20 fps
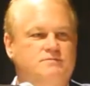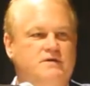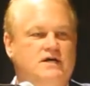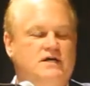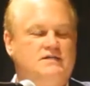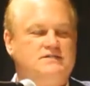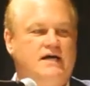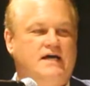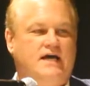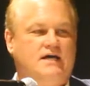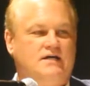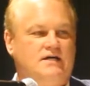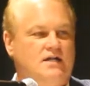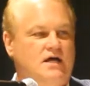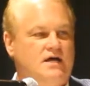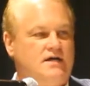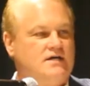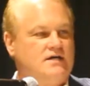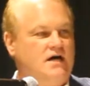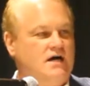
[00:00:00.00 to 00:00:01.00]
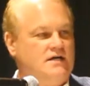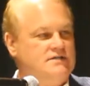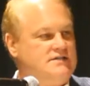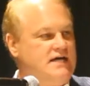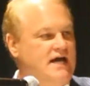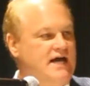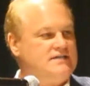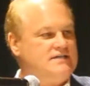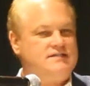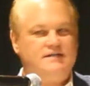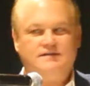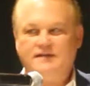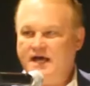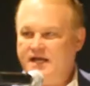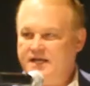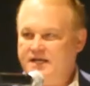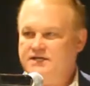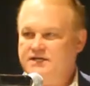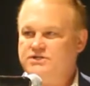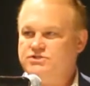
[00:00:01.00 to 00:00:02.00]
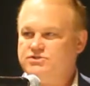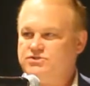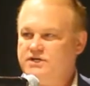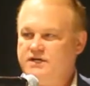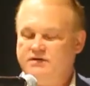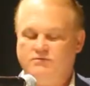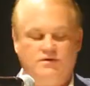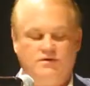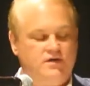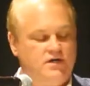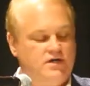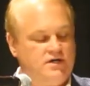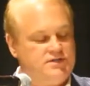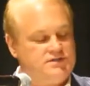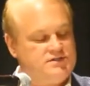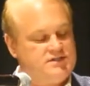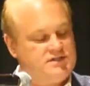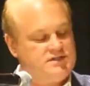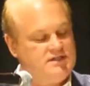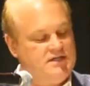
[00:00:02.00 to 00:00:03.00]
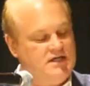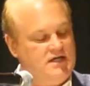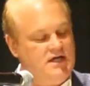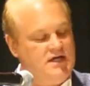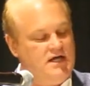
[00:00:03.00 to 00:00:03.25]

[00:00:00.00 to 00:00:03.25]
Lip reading: because I had a lot of contacts in that industry with Hearst.